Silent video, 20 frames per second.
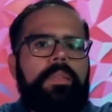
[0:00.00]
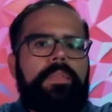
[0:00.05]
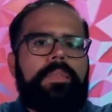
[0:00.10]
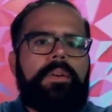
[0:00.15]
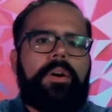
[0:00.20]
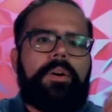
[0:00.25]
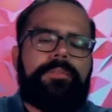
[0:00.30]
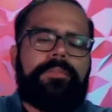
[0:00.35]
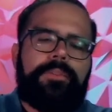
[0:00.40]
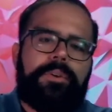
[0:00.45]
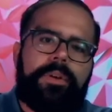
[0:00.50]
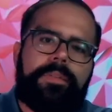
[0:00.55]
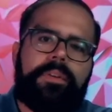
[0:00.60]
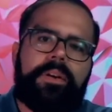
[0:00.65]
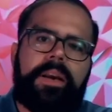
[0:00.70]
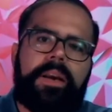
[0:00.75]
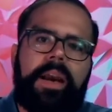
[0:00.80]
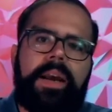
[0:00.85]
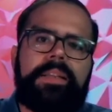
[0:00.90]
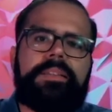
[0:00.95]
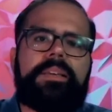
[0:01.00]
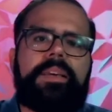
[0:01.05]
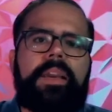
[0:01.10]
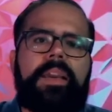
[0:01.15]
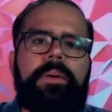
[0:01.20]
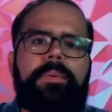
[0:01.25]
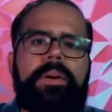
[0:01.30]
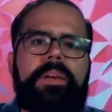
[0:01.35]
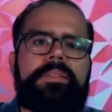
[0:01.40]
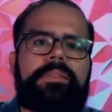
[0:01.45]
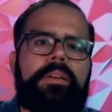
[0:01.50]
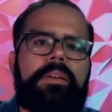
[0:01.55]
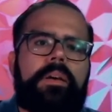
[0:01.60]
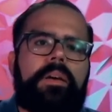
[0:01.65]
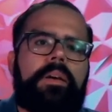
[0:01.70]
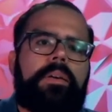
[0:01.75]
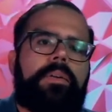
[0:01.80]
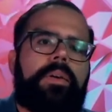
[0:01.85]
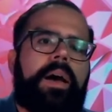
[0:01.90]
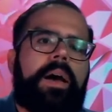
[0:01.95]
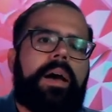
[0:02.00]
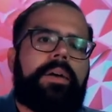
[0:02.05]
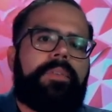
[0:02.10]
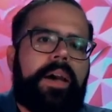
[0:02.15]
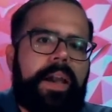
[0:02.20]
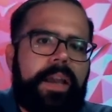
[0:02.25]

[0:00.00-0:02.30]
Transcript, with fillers: There are a few different kinds of gateways. You have